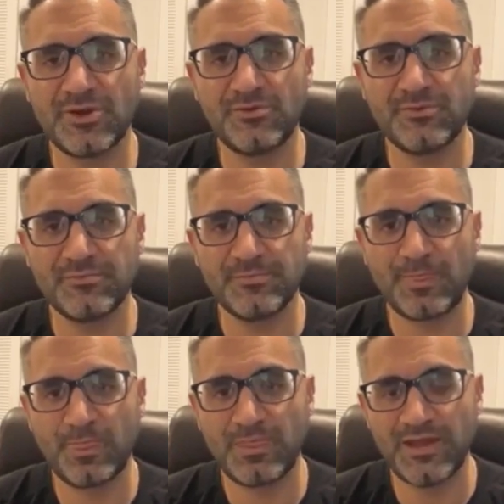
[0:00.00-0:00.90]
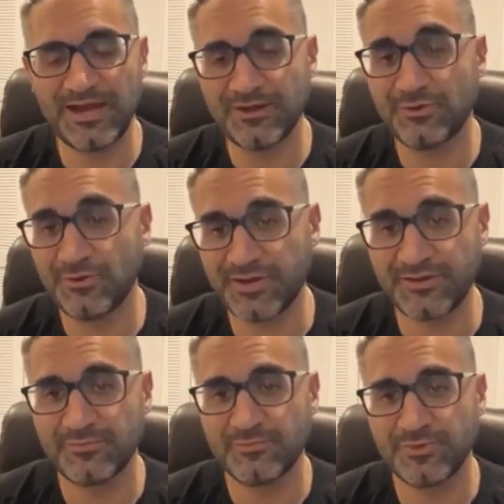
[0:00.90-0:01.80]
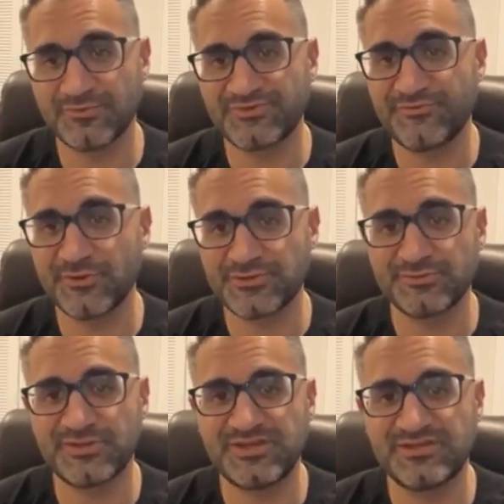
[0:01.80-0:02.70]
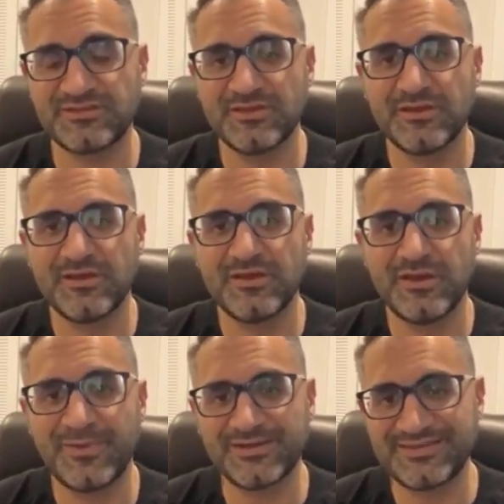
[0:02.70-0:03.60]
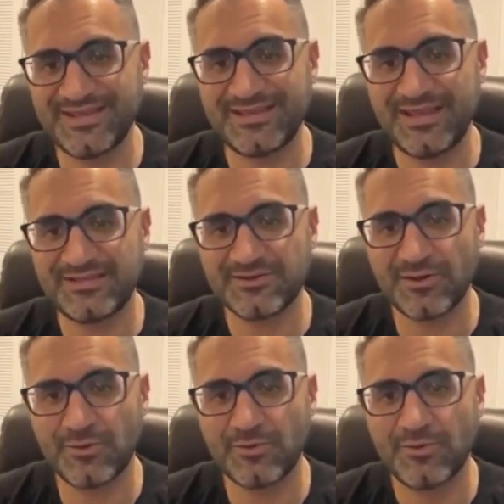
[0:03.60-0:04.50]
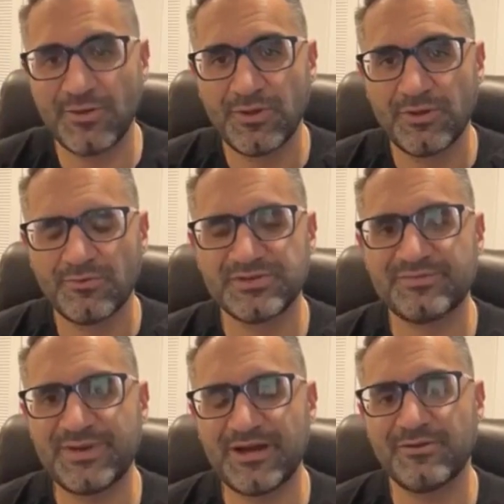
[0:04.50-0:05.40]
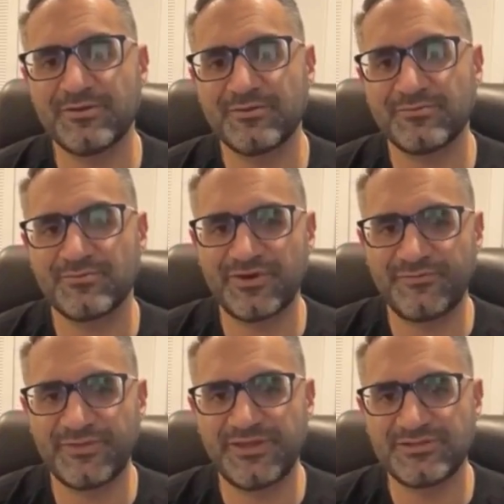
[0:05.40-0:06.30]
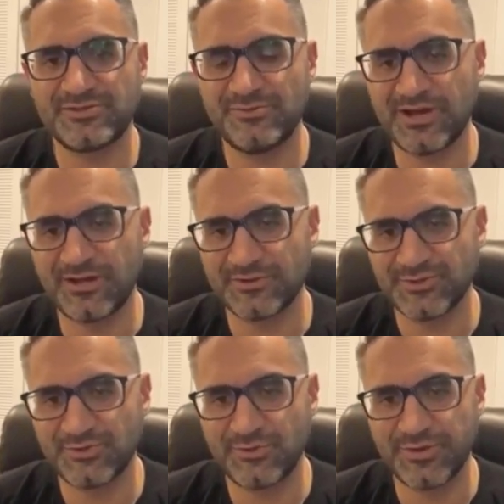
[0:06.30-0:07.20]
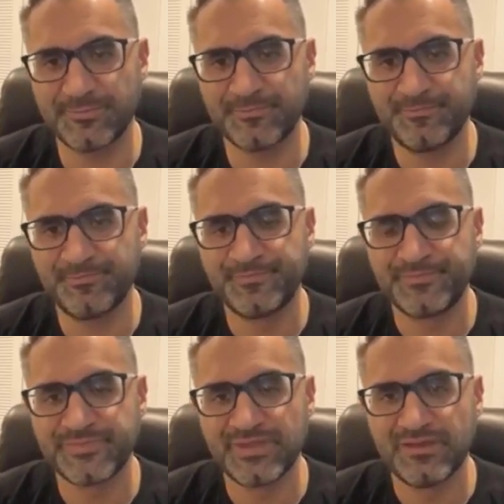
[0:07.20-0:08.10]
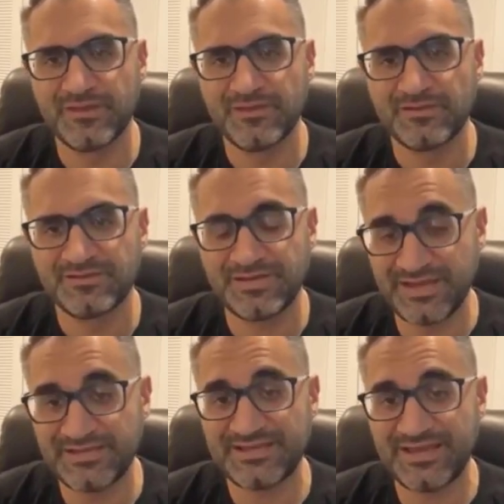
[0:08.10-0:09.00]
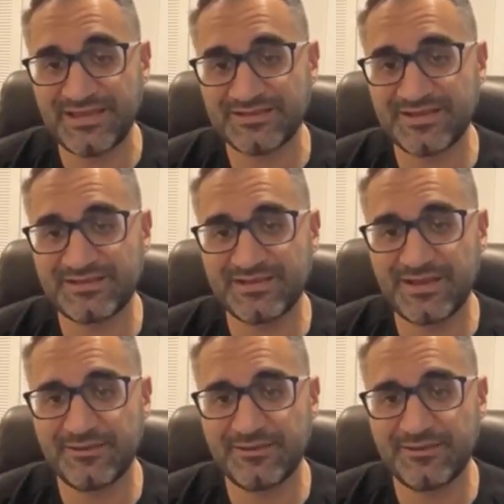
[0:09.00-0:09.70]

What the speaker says: So our coin, when it was first released about 10 days ago, was about roughly $2 a coin. Today's date, as I